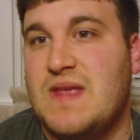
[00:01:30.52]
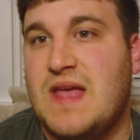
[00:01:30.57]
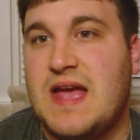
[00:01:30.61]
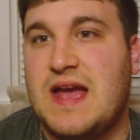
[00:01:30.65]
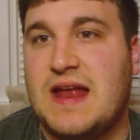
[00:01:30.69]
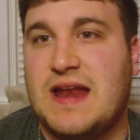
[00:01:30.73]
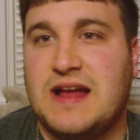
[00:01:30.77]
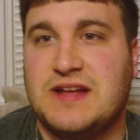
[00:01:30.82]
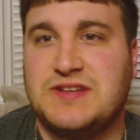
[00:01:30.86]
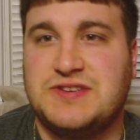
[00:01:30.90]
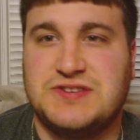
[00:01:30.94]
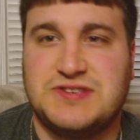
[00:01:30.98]

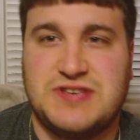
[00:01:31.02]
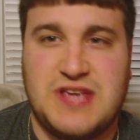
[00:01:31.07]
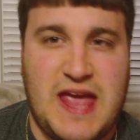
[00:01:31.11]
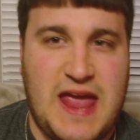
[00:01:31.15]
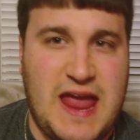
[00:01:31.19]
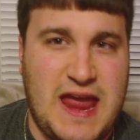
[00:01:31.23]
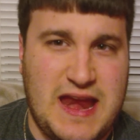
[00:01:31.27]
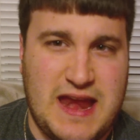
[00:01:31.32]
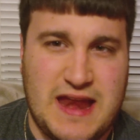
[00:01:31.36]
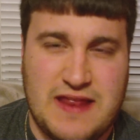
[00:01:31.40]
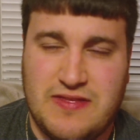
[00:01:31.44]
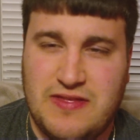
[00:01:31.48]
And I just
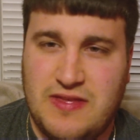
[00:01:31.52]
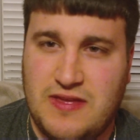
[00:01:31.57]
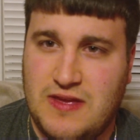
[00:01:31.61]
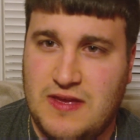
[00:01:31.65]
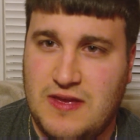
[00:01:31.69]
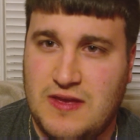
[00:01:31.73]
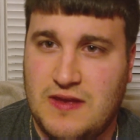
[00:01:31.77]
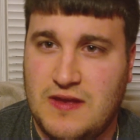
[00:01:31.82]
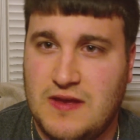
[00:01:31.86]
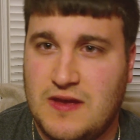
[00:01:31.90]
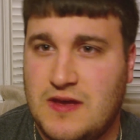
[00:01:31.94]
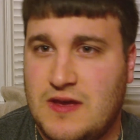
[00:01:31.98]
hate
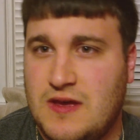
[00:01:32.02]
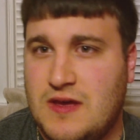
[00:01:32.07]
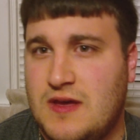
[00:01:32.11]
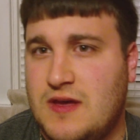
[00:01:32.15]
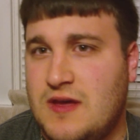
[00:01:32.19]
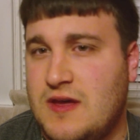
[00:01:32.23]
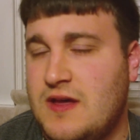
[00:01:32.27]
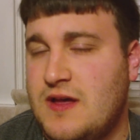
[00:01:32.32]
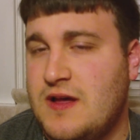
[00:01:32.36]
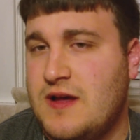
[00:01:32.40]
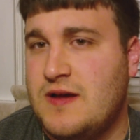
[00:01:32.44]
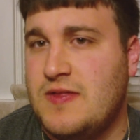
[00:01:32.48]
the
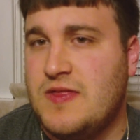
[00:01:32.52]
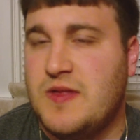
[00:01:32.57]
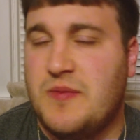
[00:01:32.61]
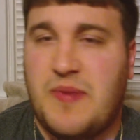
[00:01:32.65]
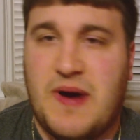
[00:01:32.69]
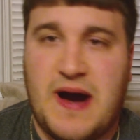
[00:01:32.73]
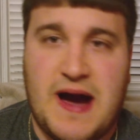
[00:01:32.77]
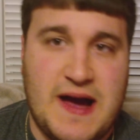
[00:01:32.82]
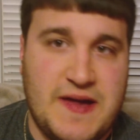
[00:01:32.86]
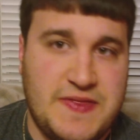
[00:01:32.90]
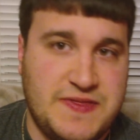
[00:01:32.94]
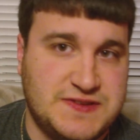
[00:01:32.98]

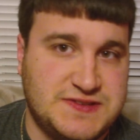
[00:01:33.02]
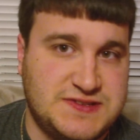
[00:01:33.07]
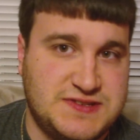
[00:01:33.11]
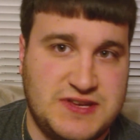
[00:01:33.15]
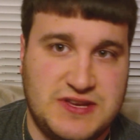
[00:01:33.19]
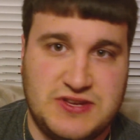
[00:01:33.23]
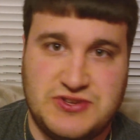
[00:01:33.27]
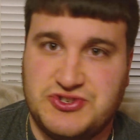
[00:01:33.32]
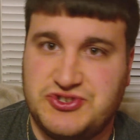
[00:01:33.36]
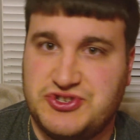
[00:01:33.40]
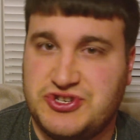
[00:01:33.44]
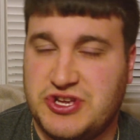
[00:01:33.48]

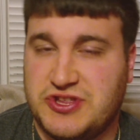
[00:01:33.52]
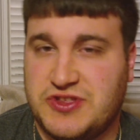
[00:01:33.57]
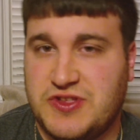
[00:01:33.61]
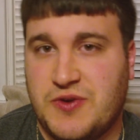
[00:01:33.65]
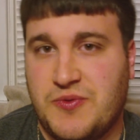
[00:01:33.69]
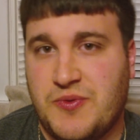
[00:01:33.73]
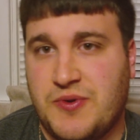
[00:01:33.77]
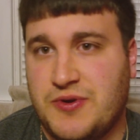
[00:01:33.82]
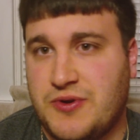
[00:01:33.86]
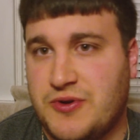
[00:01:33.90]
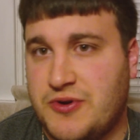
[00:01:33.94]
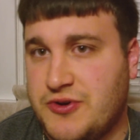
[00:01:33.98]
behind-the-scenes shit that
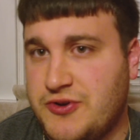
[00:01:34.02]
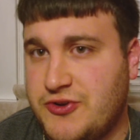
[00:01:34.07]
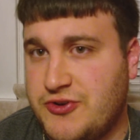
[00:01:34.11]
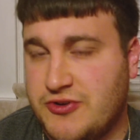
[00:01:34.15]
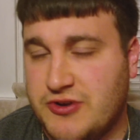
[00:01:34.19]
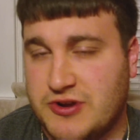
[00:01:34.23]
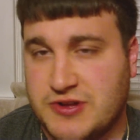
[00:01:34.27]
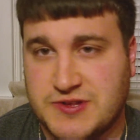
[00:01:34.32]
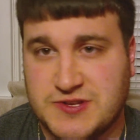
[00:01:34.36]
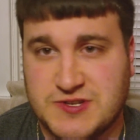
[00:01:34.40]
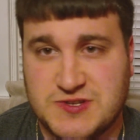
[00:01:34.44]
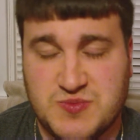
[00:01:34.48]
went on
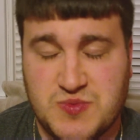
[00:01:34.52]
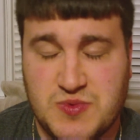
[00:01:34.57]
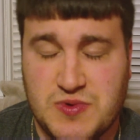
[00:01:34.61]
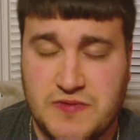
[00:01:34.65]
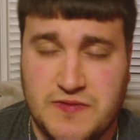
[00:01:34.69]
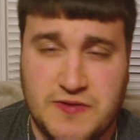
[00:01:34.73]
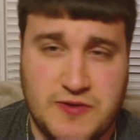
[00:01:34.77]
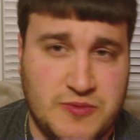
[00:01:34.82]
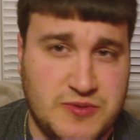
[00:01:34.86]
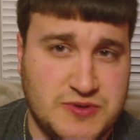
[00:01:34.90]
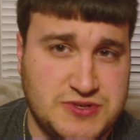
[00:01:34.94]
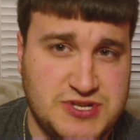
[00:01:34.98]
during this
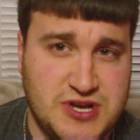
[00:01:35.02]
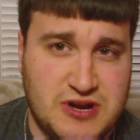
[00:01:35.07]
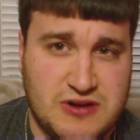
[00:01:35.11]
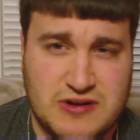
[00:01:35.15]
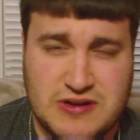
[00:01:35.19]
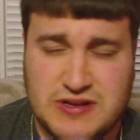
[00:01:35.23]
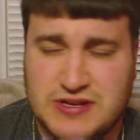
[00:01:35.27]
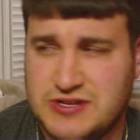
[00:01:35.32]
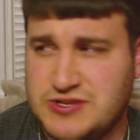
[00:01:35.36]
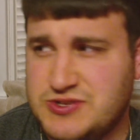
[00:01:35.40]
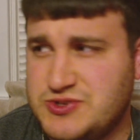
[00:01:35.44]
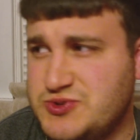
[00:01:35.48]
movie, which I'll
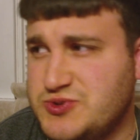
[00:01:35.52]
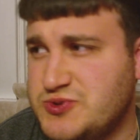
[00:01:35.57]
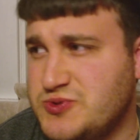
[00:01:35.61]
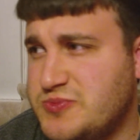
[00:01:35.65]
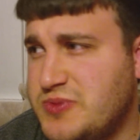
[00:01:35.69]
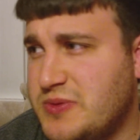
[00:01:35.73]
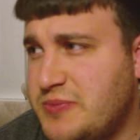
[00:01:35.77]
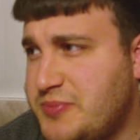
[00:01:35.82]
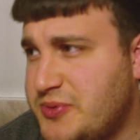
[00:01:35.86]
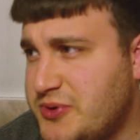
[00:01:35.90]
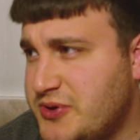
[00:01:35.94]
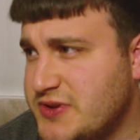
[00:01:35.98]
get into.
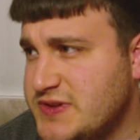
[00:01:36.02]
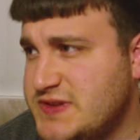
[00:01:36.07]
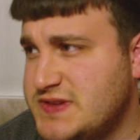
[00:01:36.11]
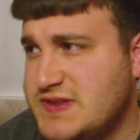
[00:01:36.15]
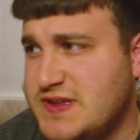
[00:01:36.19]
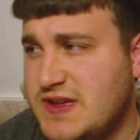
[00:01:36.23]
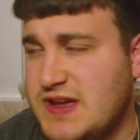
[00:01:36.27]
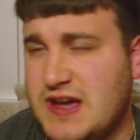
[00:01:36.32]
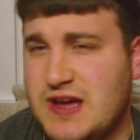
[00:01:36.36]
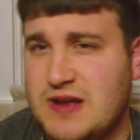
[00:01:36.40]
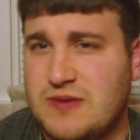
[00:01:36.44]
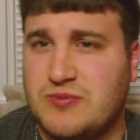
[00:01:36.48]
But Bullet to
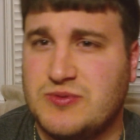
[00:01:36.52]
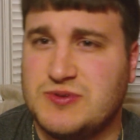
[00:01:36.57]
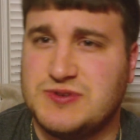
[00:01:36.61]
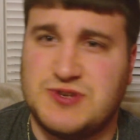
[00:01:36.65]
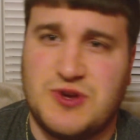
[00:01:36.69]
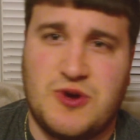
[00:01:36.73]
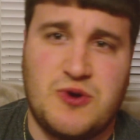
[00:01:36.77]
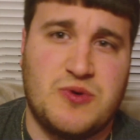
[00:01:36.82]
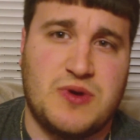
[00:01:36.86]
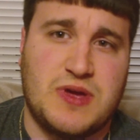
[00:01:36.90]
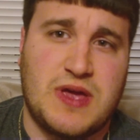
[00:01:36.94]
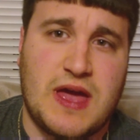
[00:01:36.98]
the Head was
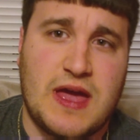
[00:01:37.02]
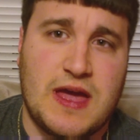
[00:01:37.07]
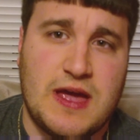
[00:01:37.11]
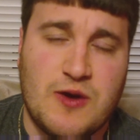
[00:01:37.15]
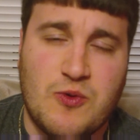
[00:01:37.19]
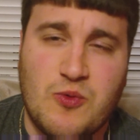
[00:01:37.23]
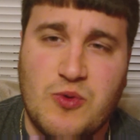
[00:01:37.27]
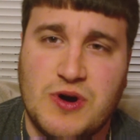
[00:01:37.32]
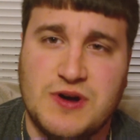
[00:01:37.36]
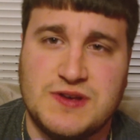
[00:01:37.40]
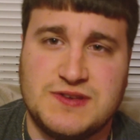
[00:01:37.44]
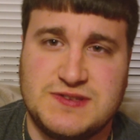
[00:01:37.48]
okay. It
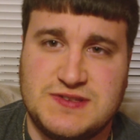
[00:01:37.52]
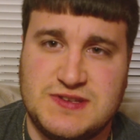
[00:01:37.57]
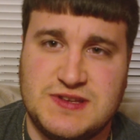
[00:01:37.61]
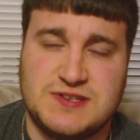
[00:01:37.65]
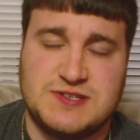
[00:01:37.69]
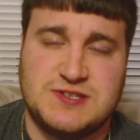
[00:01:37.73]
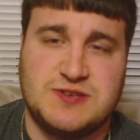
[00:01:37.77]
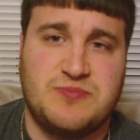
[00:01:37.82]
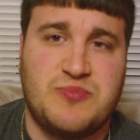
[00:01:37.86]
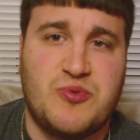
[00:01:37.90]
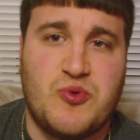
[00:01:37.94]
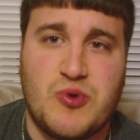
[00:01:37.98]
was
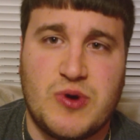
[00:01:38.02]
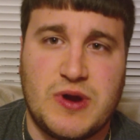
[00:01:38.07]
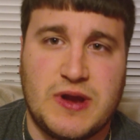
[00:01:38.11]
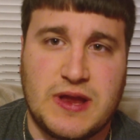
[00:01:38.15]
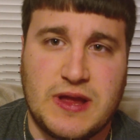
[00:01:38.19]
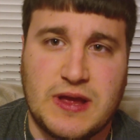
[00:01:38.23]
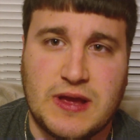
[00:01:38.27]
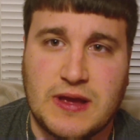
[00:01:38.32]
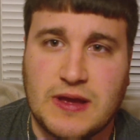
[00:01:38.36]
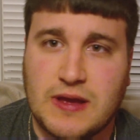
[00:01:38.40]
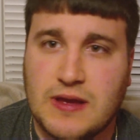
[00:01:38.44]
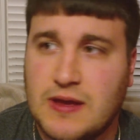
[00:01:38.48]

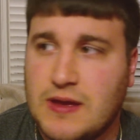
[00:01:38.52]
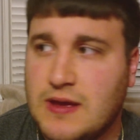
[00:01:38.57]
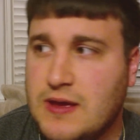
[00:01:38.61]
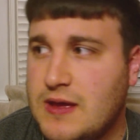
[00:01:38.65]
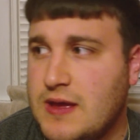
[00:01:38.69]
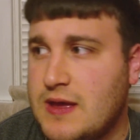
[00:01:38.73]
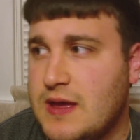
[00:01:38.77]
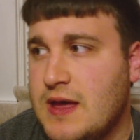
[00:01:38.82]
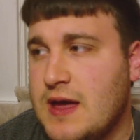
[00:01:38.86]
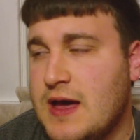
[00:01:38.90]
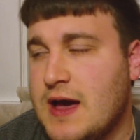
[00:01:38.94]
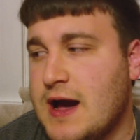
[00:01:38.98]
disappointing.
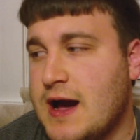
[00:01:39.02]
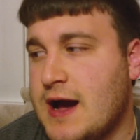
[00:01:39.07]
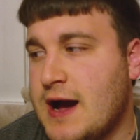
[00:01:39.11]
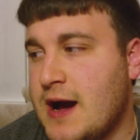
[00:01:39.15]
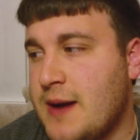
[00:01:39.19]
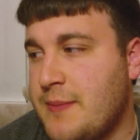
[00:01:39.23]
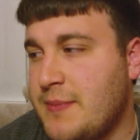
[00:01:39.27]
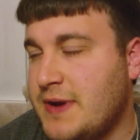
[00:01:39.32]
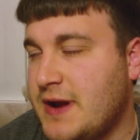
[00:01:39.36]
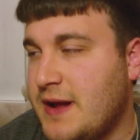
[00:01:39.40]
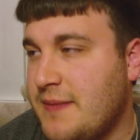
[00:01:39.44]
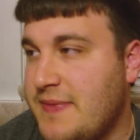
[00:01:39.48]

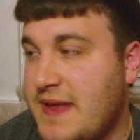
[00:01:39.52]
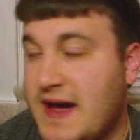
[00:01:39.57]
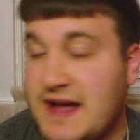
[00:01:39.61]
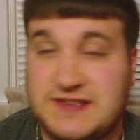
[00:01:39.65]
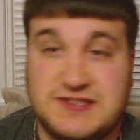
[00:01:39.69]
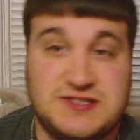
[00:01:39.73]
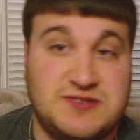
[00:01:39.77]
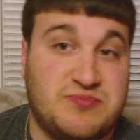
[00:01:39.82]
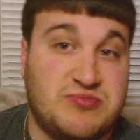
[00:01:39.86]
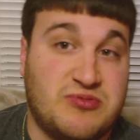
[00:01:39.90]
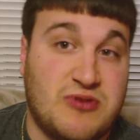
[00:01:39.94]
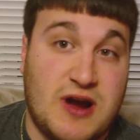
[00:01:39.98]
And I'm
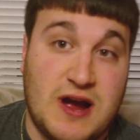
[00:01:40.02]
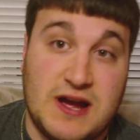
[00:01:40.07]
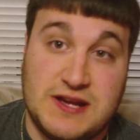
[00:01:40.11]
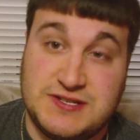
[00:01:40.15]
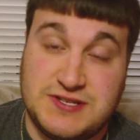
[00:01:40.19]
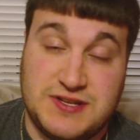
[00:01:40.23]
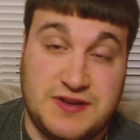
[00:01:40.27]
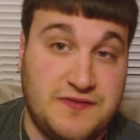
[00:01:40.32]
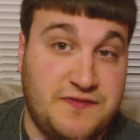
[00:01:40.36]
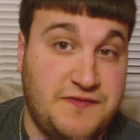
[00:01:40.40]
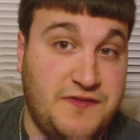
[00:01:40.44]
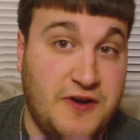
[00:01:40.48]
not surprised
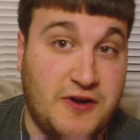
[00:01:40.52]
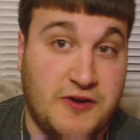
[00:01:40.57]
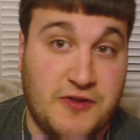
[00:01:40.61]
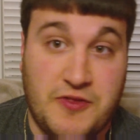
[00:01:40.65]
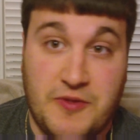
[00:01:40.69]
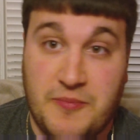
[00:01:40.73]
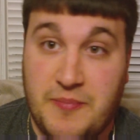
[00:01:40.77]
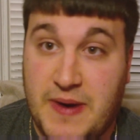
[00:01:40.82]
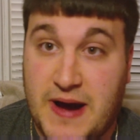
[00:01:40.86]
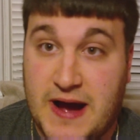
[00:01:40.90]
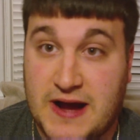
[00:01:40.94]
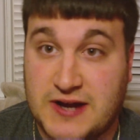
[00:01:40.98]
that it failed the
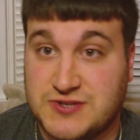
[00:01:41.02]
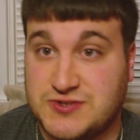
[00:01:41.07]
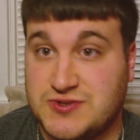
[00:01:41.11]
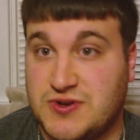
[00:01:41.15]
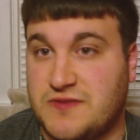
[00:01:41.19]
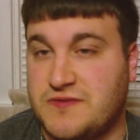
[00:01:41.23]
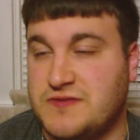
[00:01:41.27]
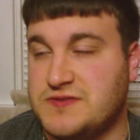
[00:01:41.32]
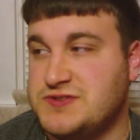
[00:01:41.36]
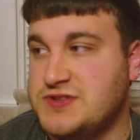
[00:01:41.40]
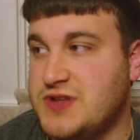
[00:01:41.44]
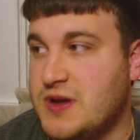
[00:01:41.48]
box
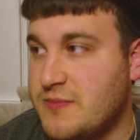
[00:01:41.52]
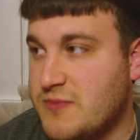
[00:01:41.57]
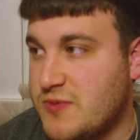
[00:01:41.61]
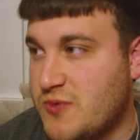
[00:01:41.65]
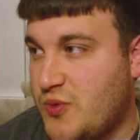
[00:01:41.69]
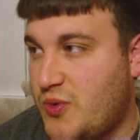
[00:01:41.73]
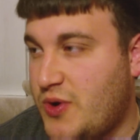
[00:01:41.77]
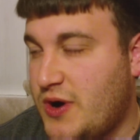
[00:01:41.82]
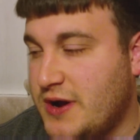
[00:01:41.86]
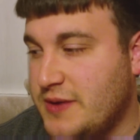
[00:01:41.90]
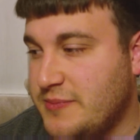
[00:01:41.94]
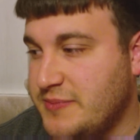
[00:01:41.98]
office. Number
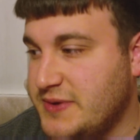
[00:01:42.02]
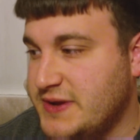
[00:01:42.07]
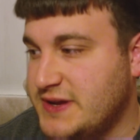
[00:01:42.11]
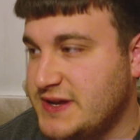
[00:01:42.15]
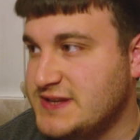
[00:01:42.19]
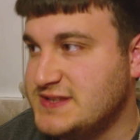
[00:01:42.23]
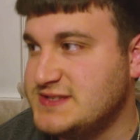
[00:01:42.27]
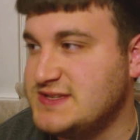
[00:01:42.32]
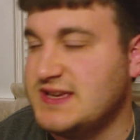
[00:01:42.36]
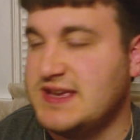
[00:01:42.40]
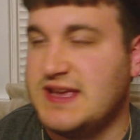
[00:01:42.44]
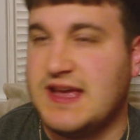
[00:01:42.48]
one,
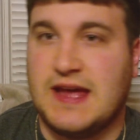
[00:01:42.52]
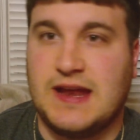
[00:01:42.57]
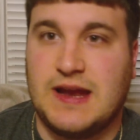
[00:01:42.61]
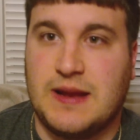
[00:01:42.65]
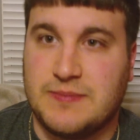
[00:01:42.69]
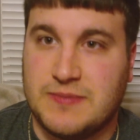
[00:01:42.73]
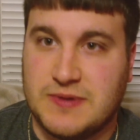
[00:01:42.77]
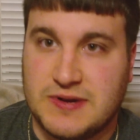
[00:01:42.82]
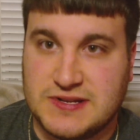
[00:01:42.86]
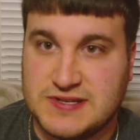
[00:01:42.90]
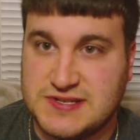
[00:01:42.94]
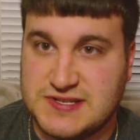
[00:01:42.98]
because, again,
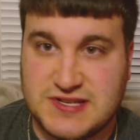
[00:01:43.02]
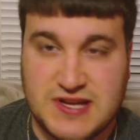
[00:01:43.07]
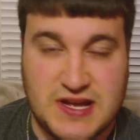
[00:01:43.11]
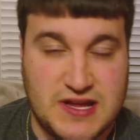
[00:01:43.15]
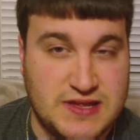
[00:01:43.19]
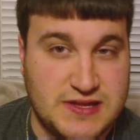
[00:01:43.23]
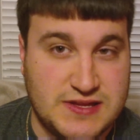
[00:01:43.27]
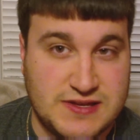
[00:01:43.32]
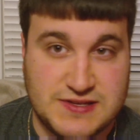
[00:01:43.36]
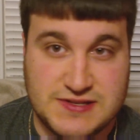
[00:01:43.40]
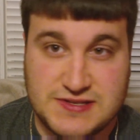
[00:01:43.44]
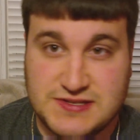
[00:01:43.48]
I'm going to say
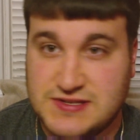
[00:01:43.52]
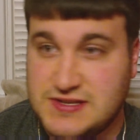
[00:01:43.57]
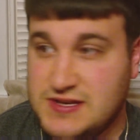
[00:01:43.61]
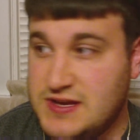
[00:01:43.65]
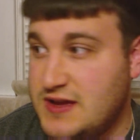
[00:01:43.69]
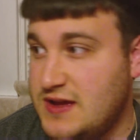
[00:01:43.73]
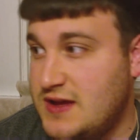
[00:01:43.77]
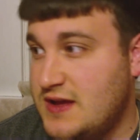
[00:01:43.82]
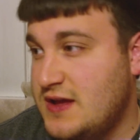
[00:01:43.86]
this,